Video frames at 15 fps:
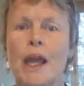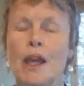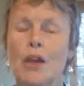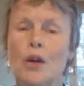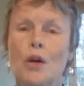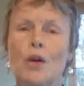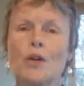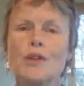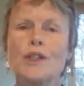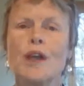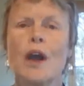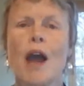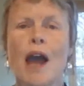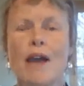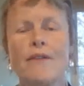You'll also
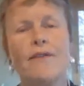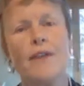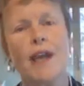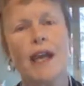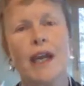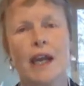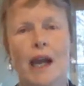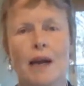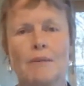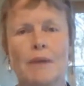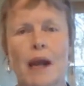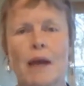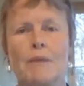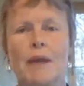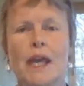have income
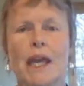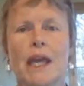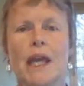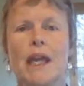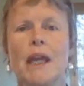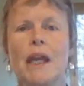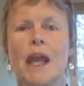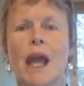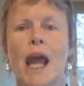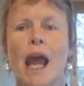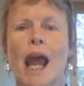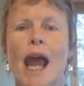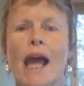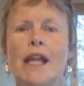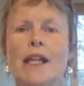coming in,
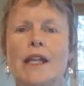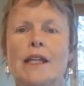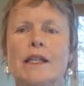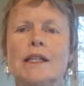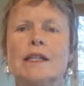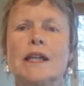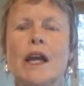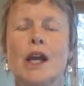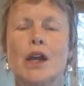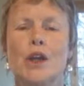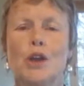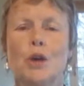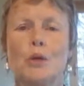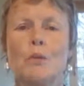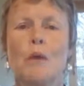and
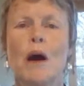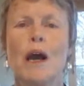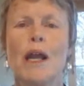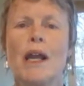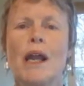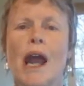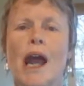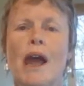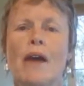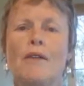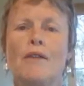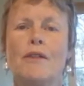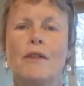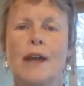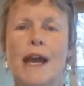you might
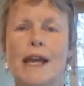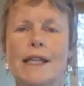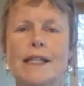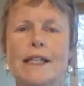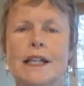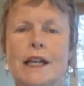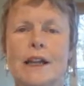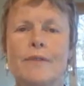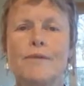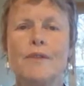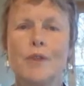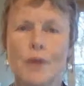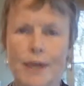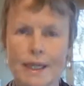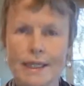have created an
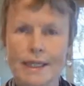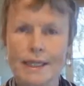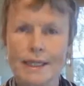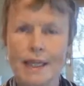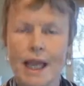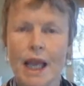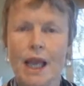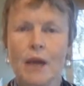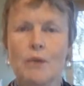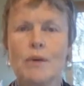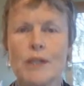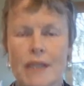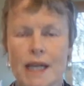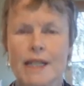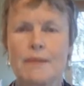invoice
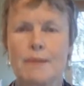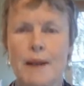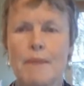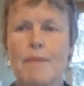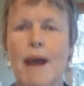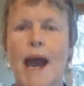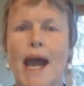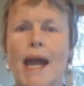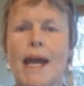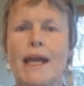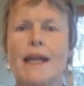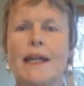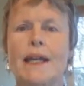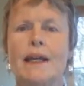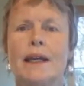which has been
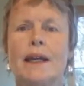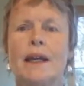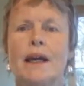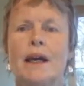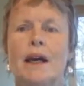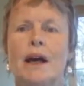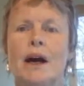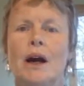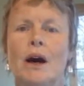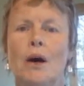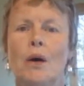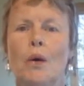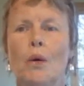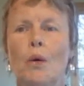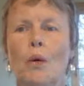paid,
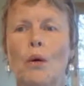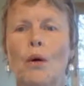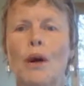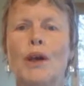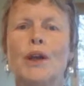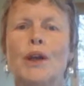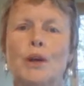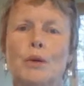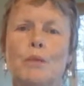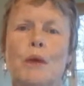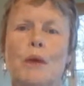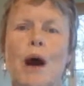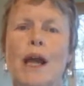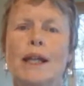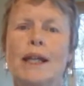or you
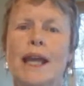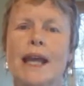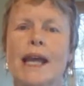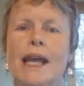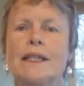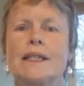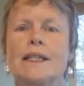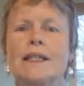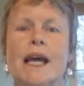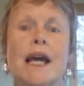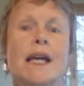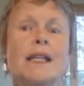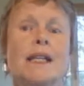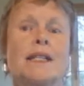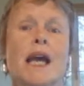might get,
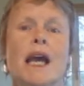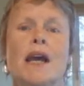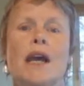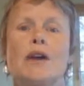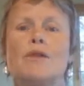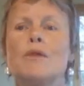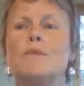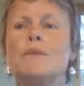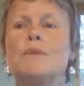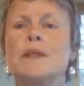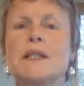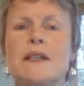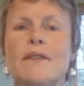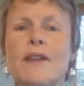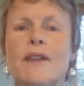say, a group
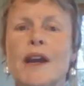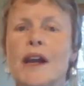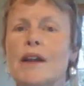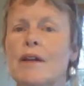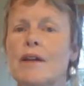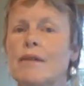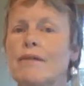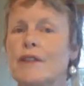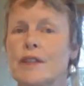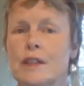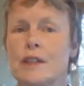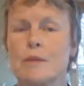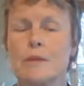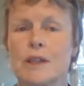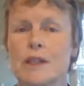certificate for
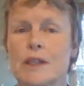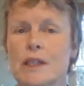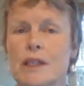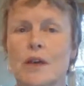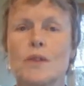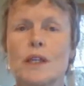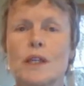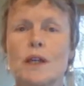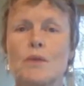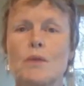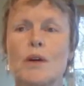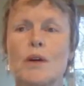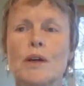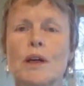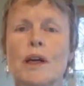some consulting
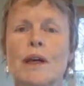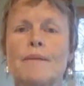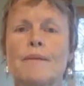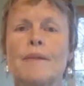work